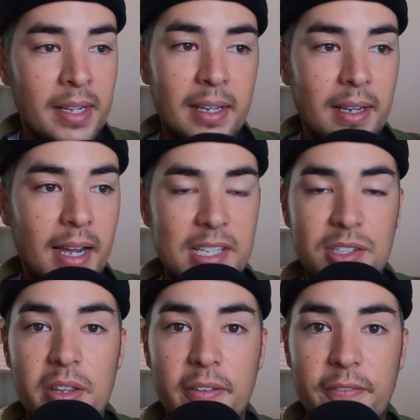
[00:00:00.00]
I
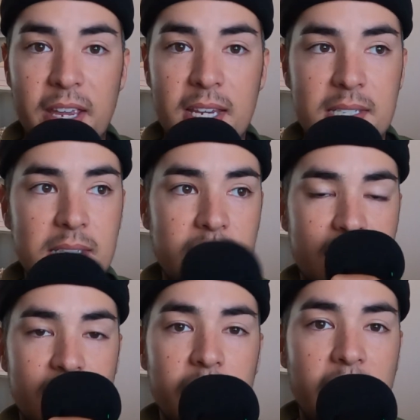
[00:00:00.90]
saw the face and I
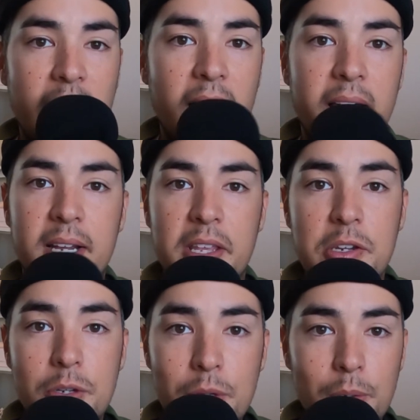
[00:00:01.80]
saw the eye, and I
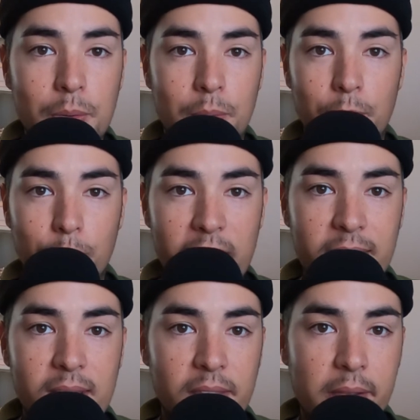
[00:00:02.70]
knew right
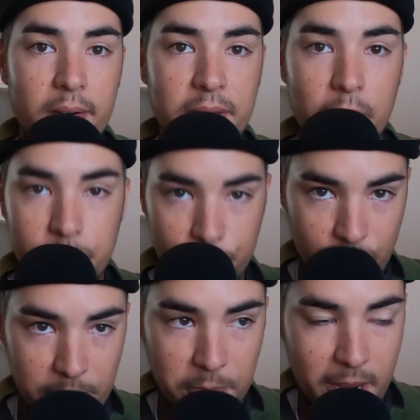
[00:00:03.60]
then and there that was a
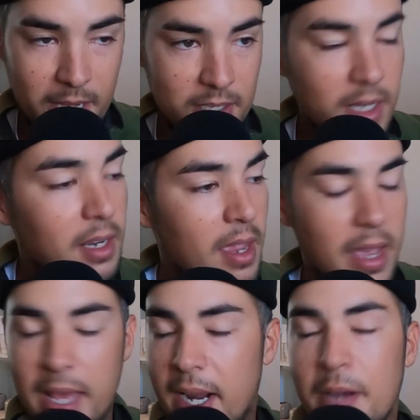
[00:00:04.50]
striped bass.
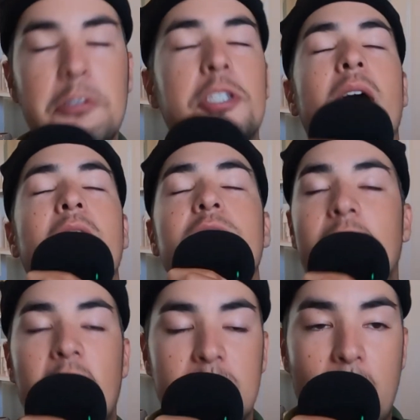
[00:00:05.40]
And I just
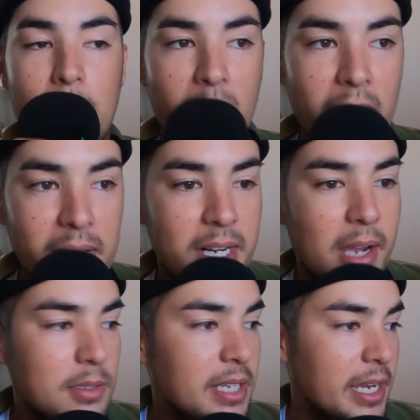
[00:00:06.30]
lost my mind, and I
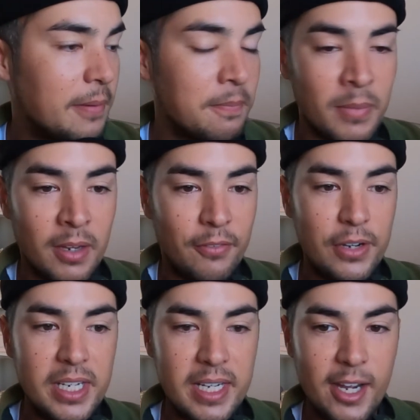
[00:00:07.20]
was like
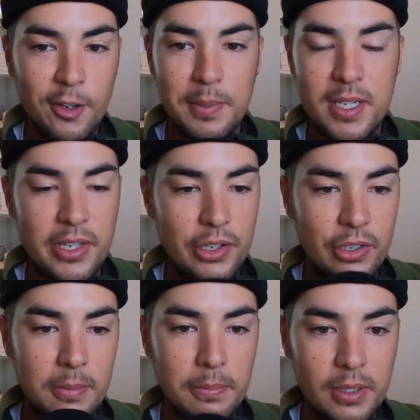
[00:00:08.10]
freaking out because I
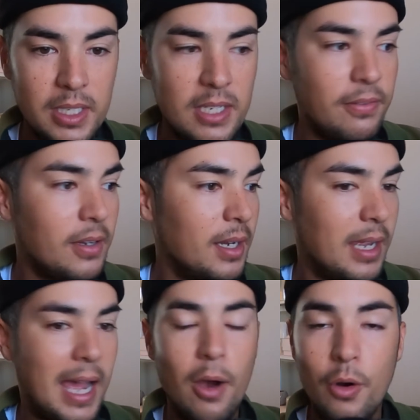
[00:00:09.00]
couldn't believe
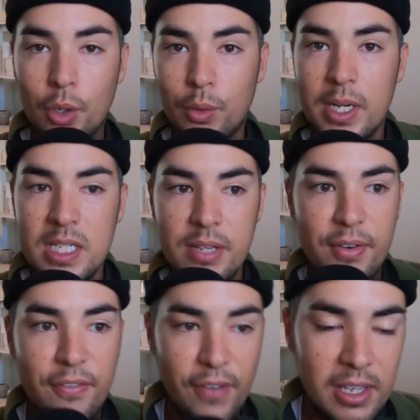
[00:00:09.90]
how crazy of a
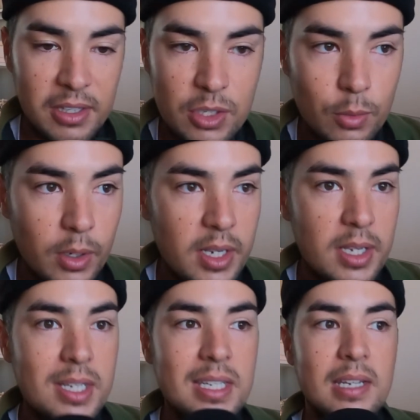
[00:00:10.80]
fight this
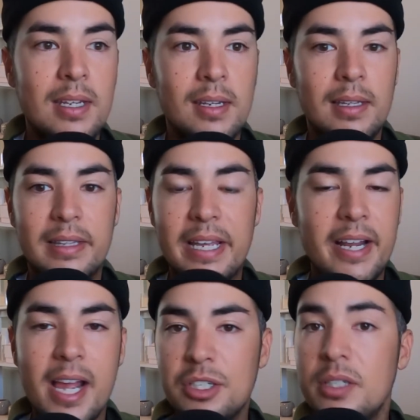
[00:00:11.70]
was, and that I
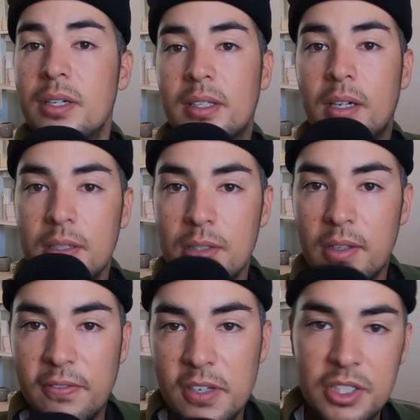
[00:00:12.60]
actually hooked on to the
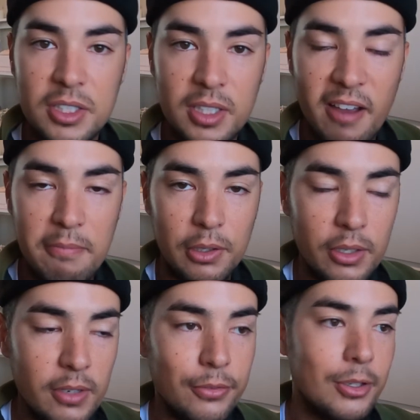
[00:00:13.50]
fish I've been
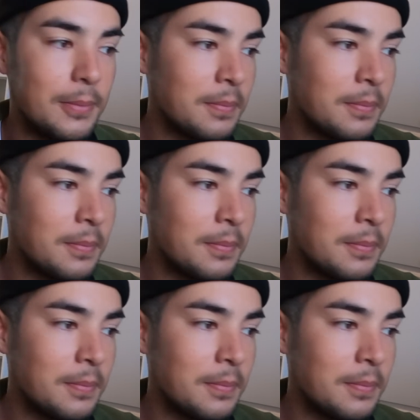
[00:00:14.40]
looking for.